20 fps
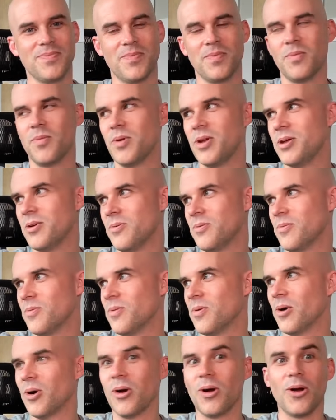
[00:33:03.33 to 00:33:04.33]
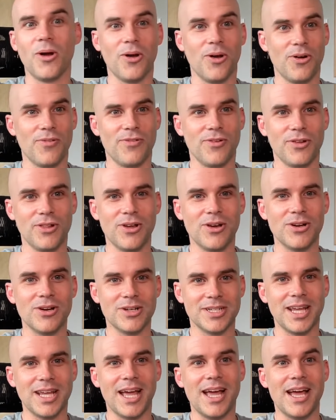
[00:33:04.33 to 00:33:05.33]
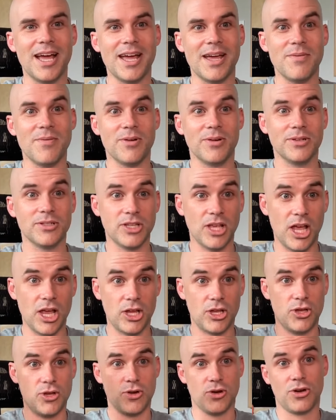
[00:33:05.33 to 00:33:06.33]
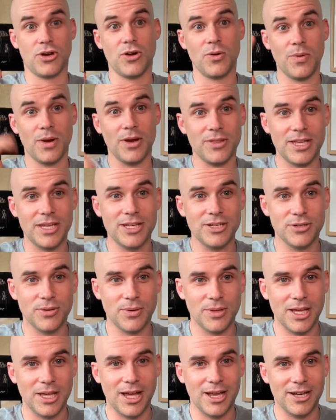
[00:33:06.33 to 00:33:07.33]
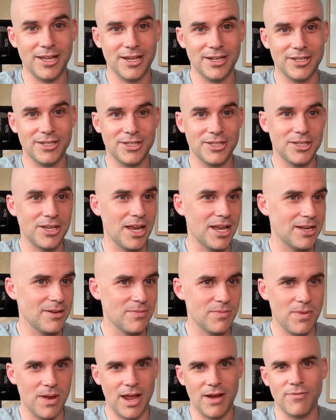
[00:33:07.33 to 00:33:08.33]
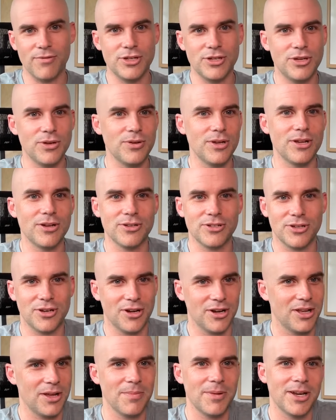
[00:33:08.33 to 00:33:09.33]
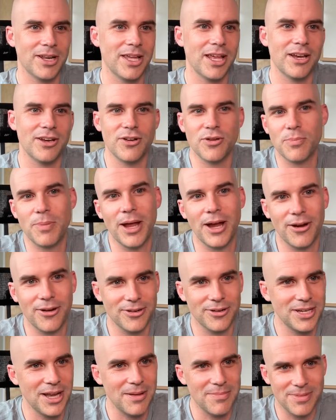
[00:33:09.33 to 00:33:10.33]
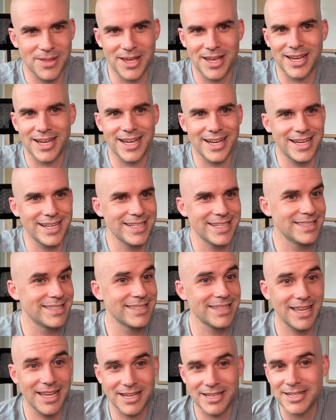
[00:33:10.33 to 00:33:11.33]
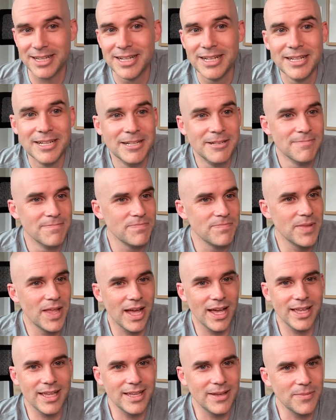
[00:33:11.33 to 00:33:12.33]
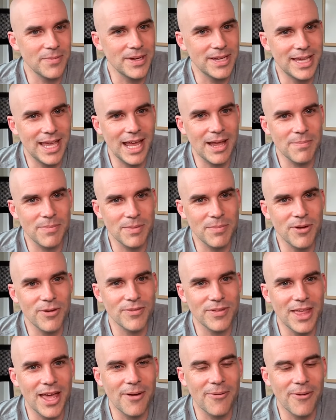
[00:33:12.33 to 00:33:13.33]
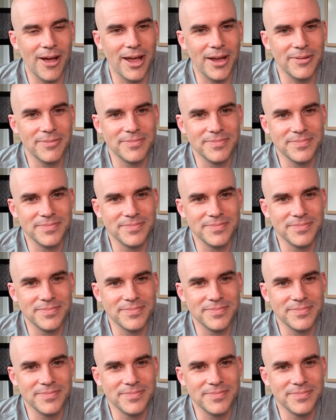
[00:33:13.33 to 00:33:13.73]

we were for a long time, where it was like, you're going to wear these orthotics and every 2 years you're going to come in and get a new pair type thing. And it's like, we can't be moving that way.